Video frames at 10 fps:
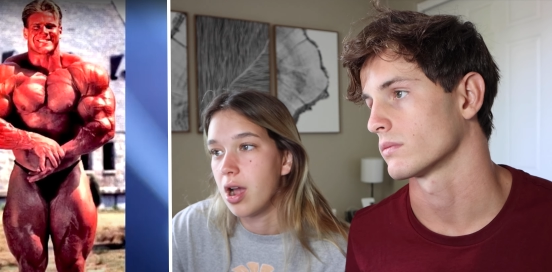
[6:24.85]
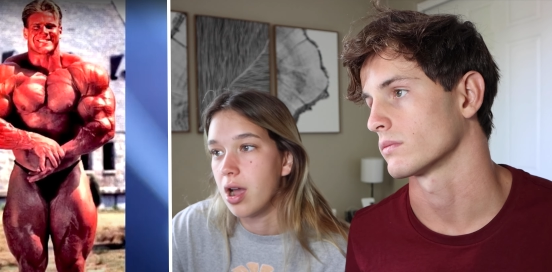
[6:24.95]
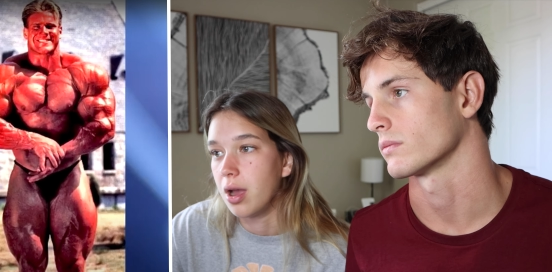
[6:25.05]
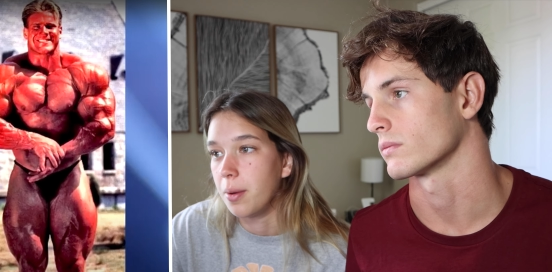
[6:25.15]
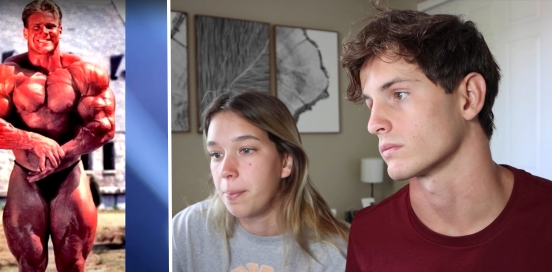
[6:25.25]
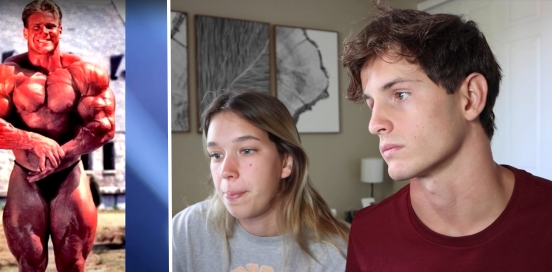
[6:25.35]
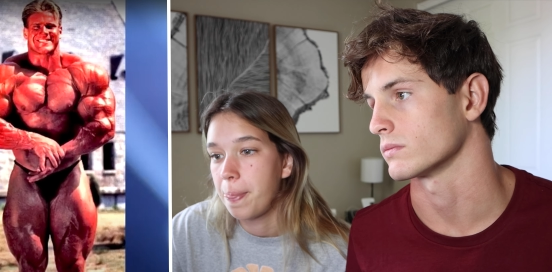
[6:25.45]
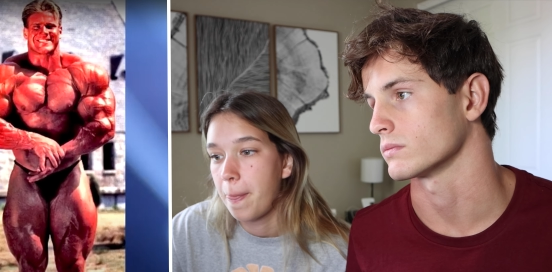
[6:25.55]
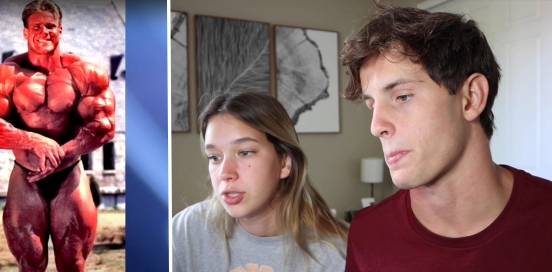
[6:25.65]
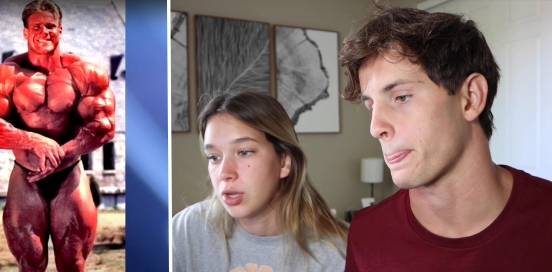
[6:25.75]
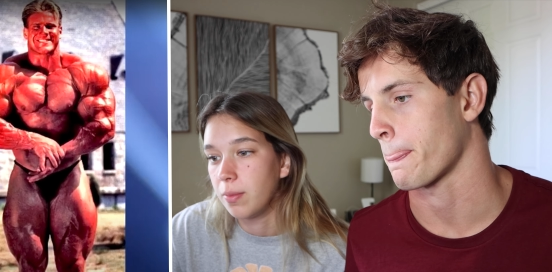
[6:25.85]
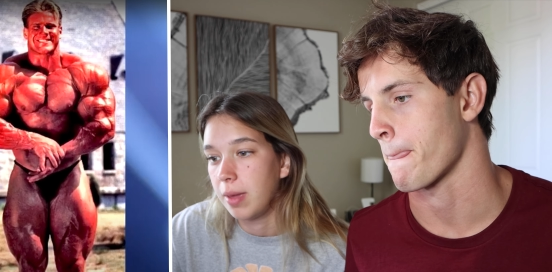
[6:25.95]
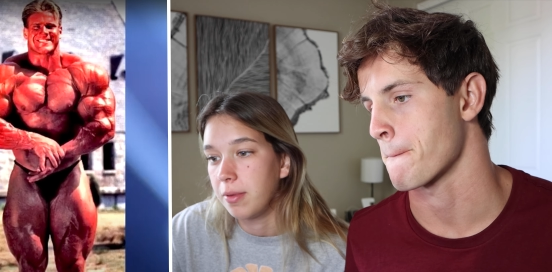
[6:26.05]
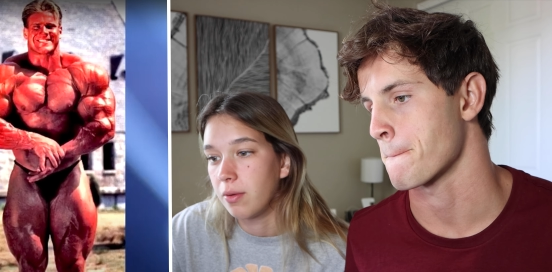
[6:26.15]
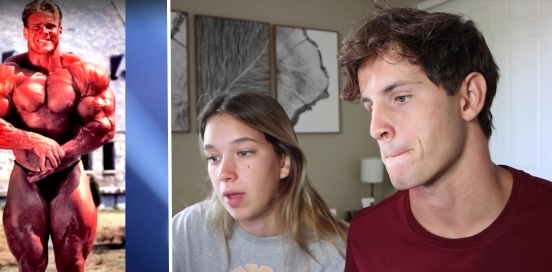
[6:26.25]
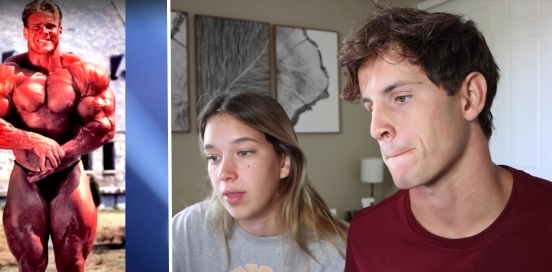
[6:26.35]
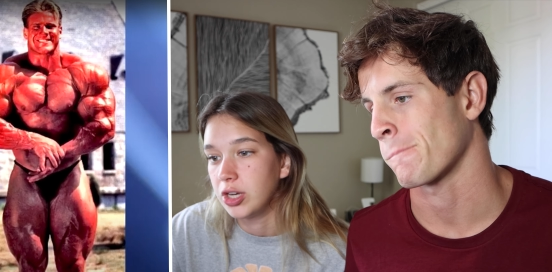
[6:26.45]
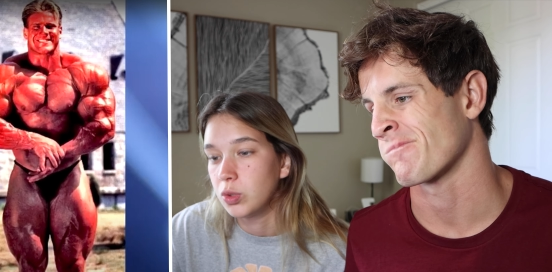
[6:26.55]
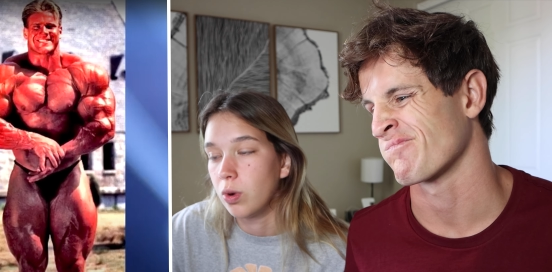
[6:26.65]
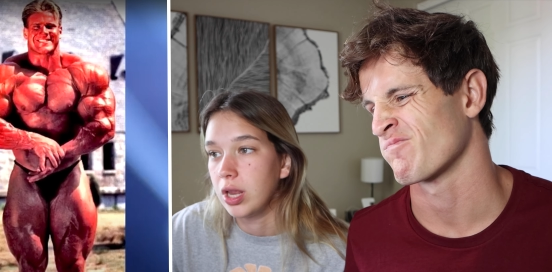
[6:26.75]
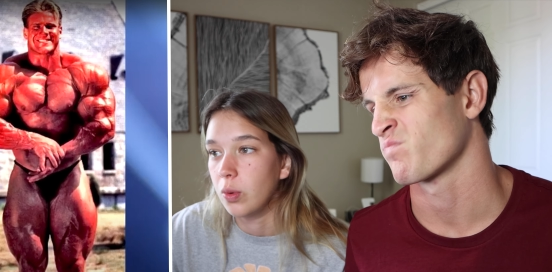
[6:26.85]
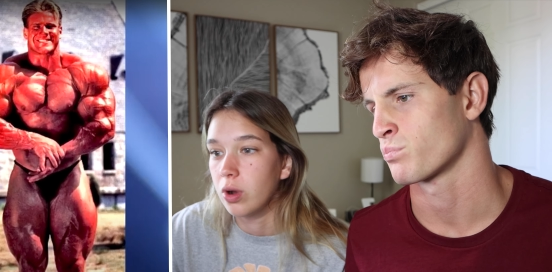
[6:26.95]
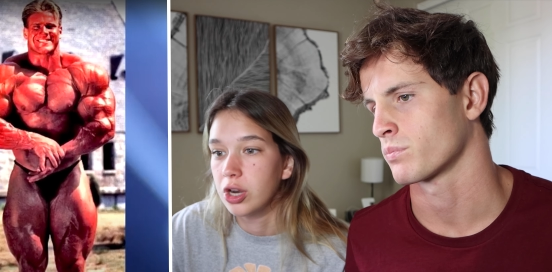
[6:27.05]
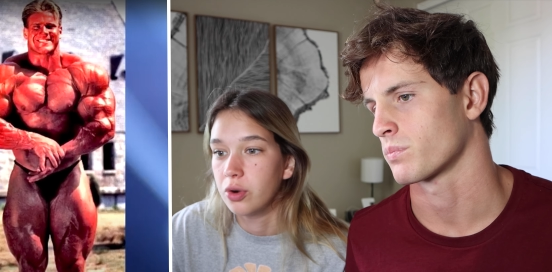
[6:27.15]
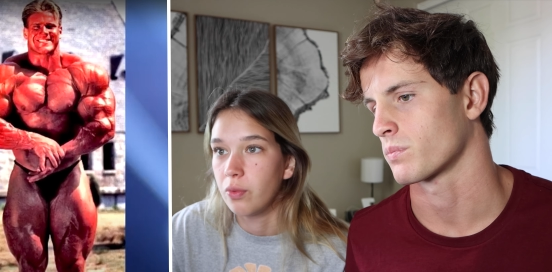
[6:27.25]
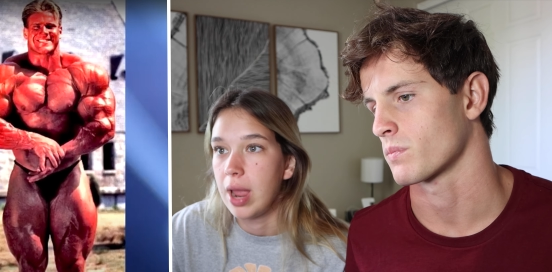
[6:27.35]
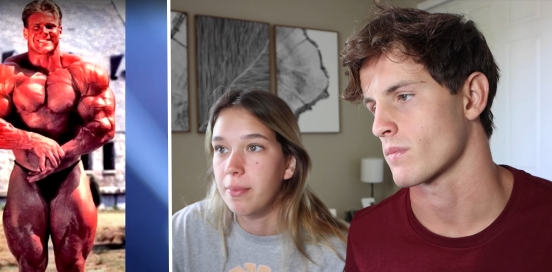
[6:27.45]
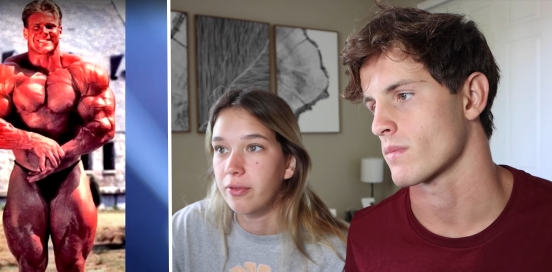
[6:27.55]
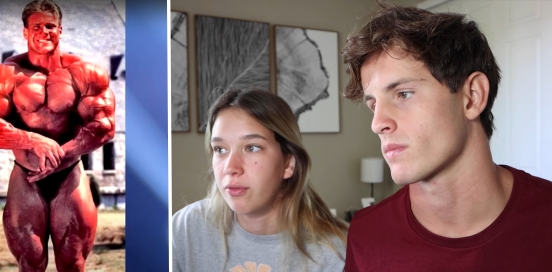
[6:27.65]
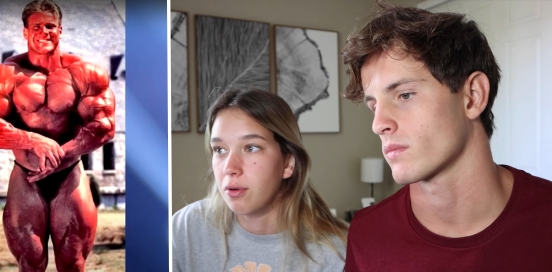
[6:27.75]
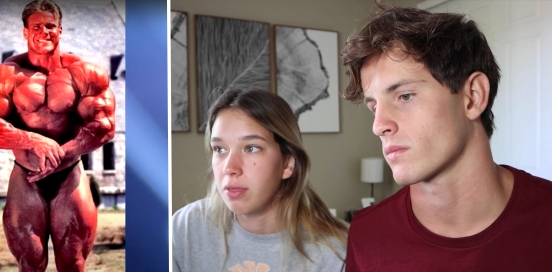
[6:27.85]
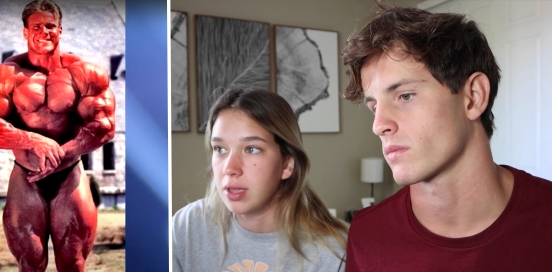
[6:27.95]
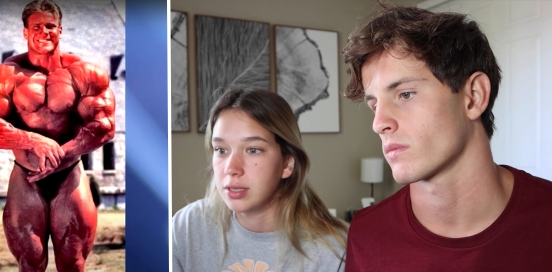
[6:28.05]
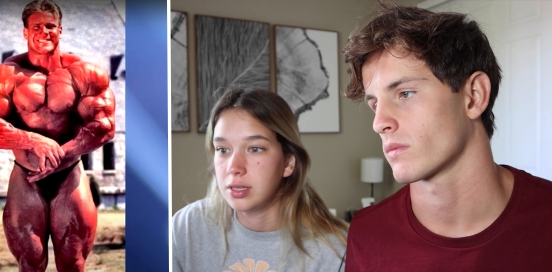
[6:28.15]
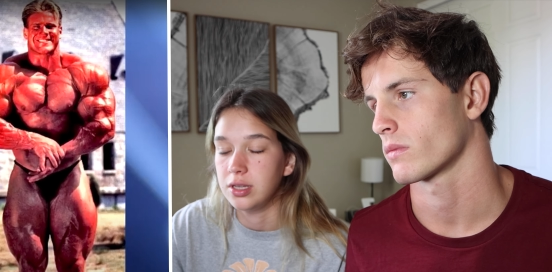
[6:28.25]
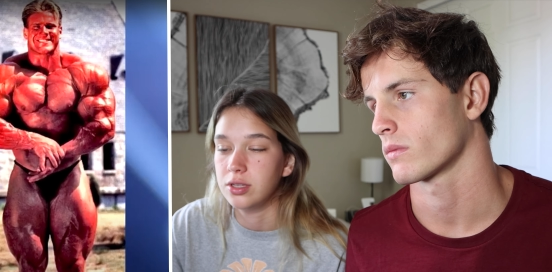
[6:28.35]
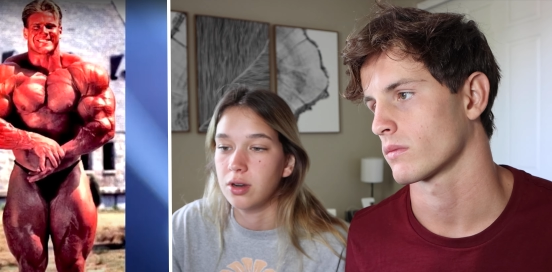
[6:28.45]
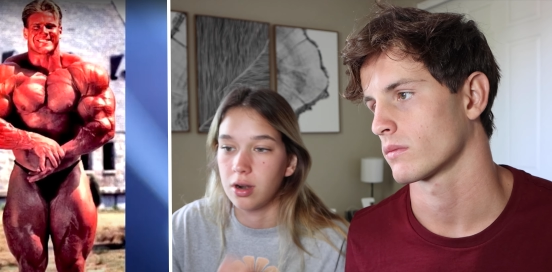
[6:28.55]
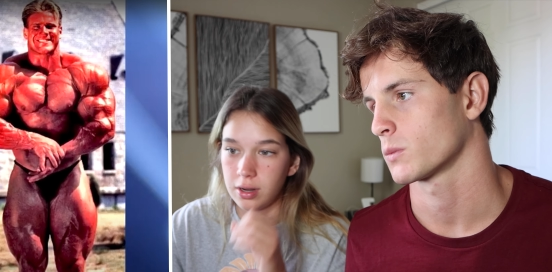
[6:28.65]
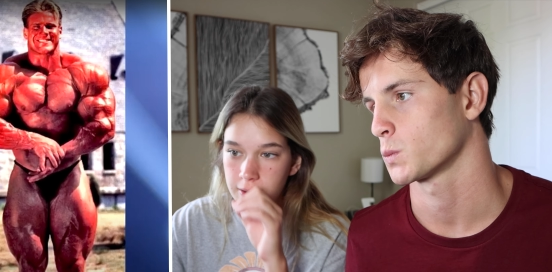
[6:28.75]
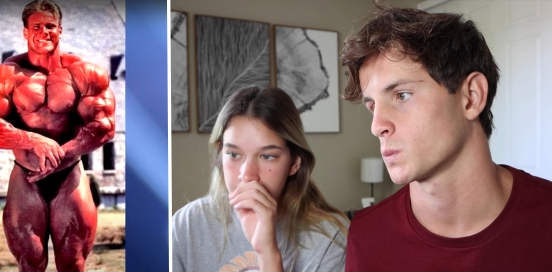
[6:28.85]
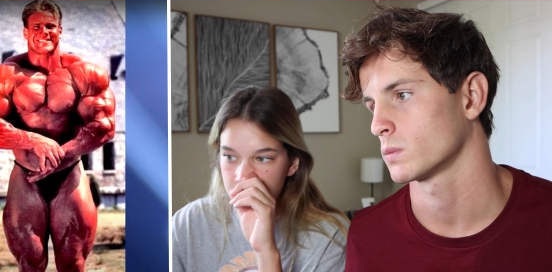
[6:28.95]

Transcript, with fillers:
Speaker 1: Um, so maybe around like 21 or right before this, he started.